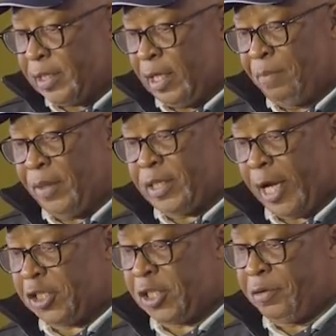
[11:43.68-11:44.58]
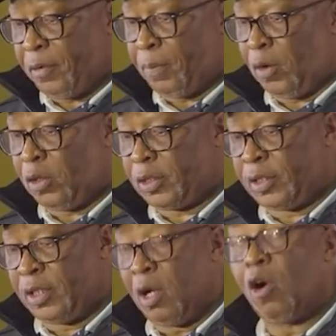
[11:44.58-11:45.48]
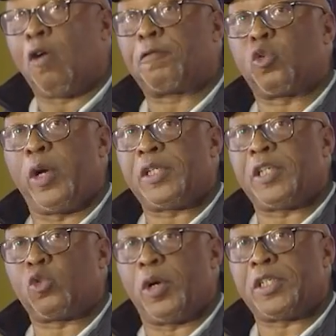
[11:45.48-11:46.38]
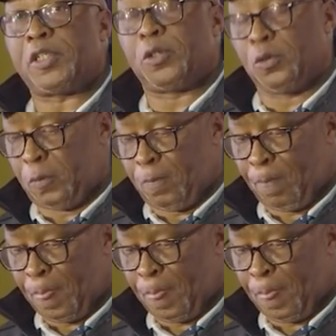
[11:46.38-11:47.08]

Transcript: the delimitation report of 2022.